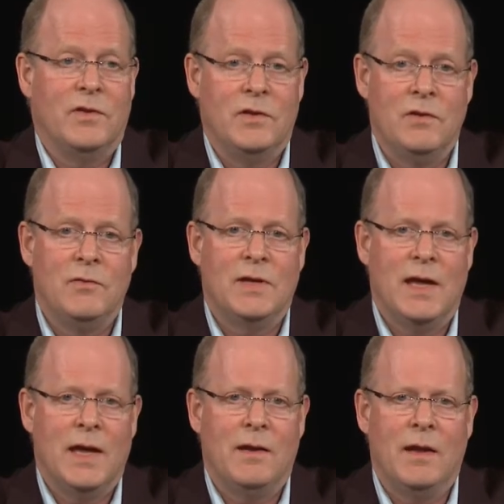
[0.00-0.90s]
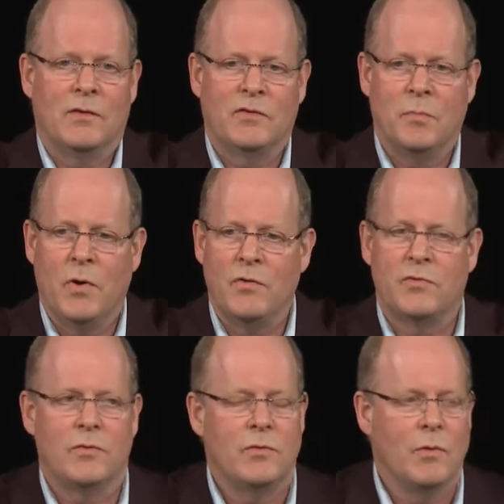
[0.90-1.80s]
you get
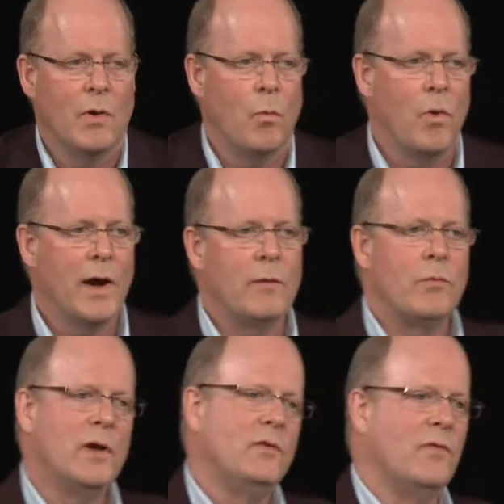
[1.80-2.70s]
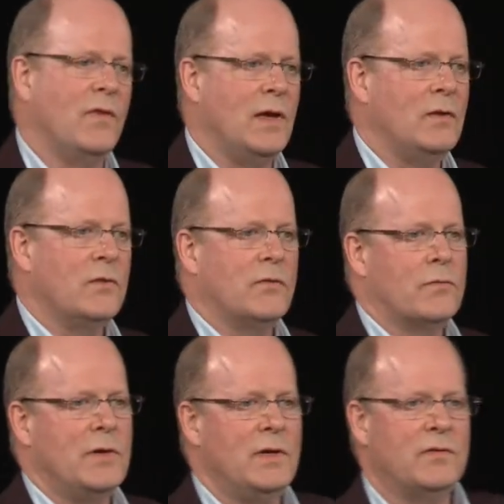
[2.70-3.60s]
exposure to a wide range of
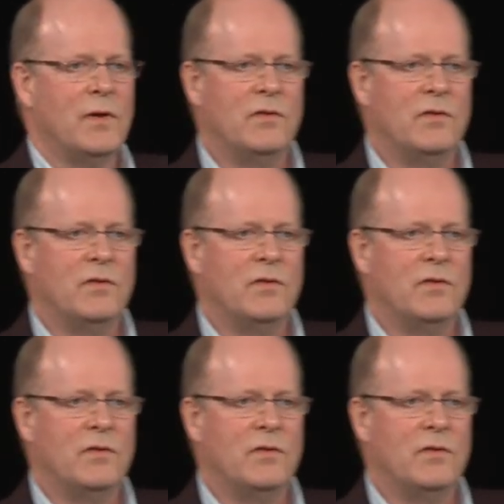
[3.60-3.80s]
industries,